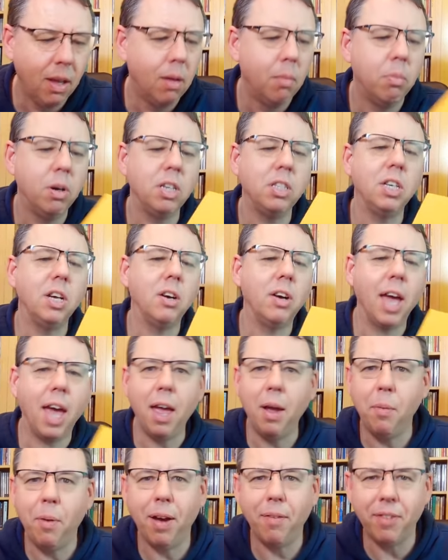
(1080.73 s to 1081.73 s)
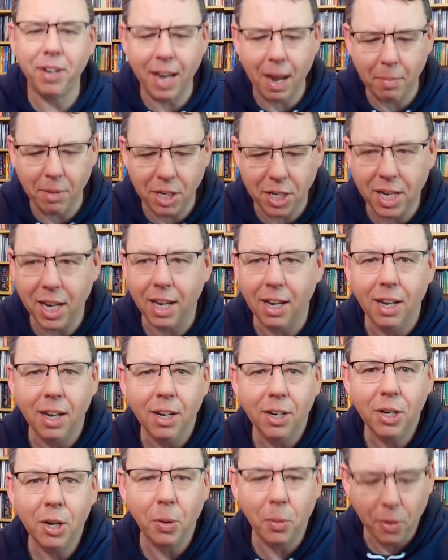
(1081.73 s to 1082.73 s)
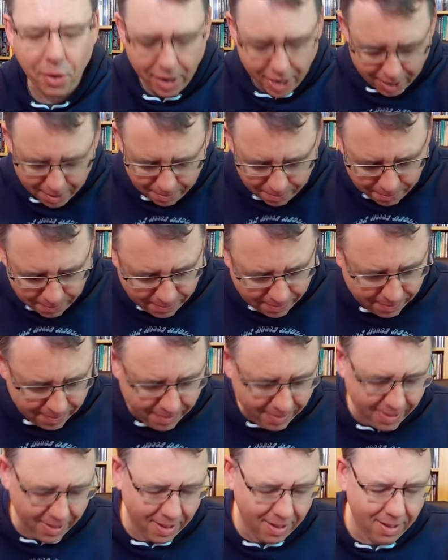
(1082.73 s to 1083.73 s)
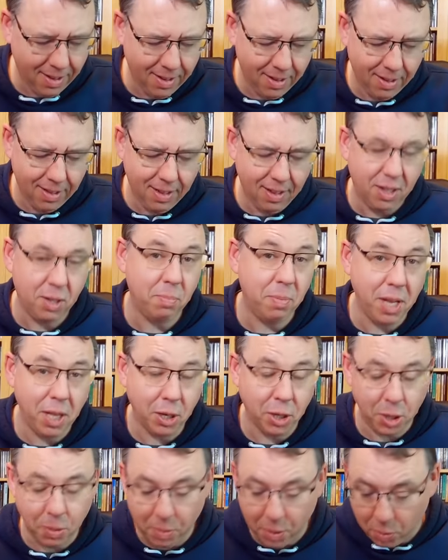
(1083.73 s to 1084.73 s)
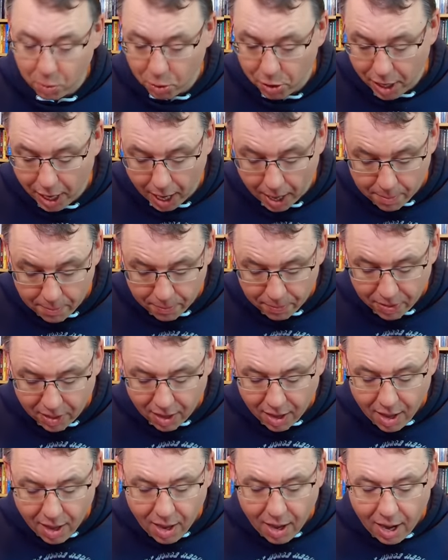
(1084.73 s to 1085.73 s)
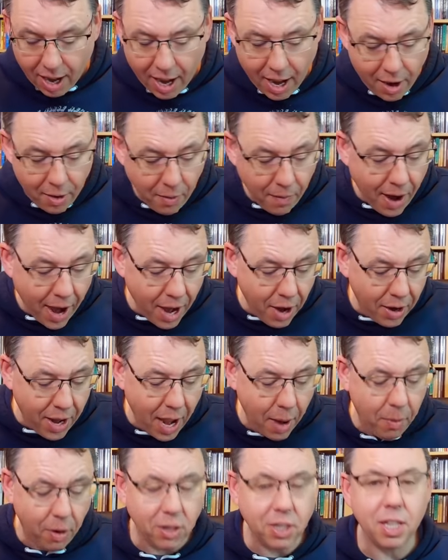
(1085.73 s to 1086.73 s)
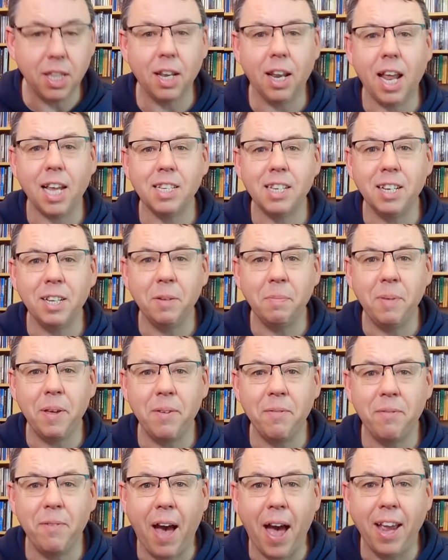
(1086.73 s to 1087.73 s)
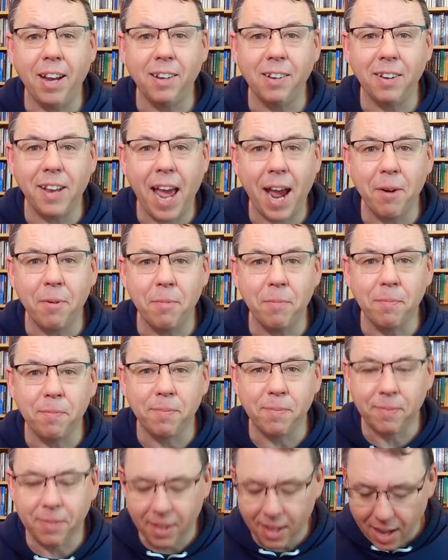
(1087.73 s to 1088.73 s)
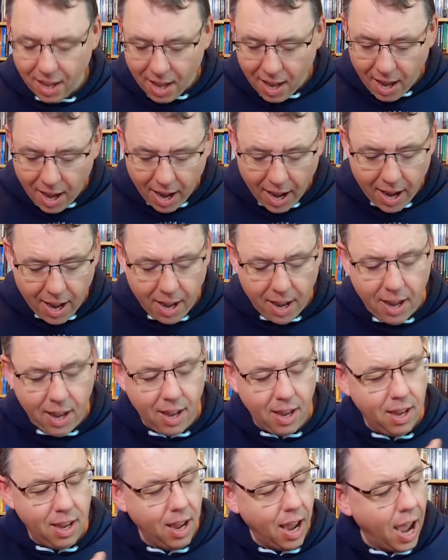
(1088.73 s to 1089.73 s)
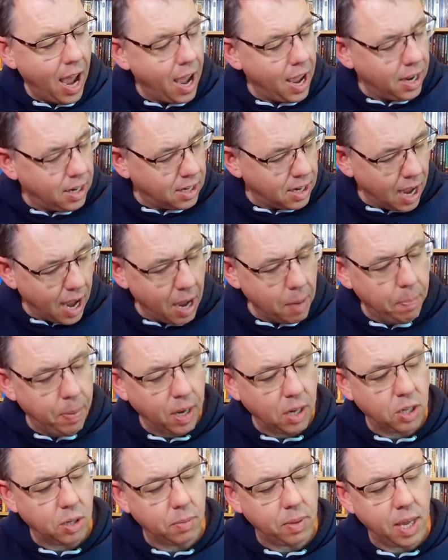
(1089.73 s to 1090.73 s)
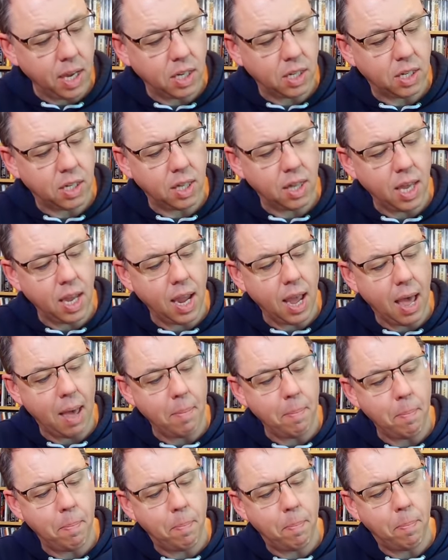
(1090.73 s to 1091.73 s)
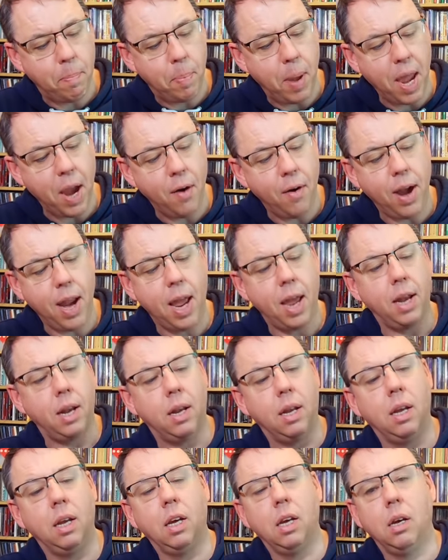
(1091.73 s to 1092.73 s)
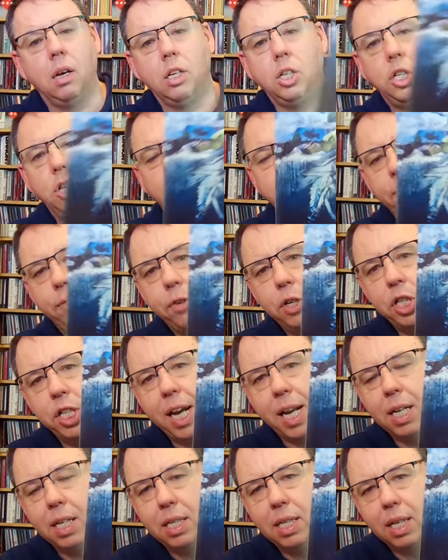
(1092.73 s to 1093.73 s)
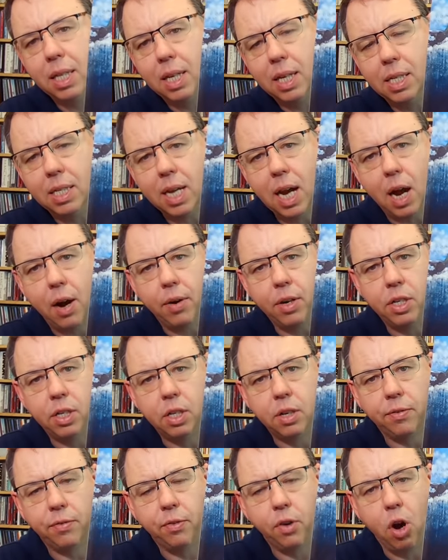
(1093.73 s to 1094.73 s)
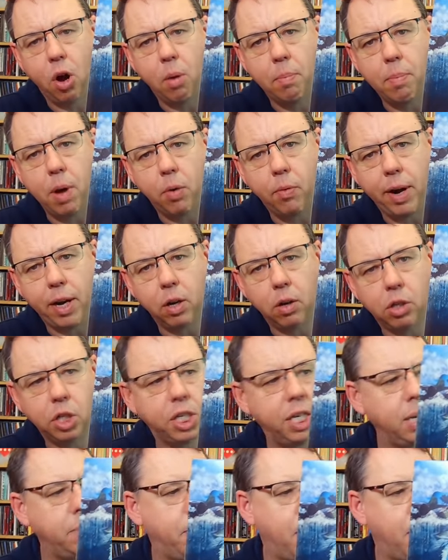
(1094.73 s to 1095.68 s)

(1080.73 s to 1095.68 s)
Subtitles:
But it's okay. We haven't damaged it. Don't worry. It's me that should be worrying. Right, okay, we're on to the last little bit of vinyl now. And I picked up this, the Empyrean, John Frusciante, the guitarist from Red Hot Chili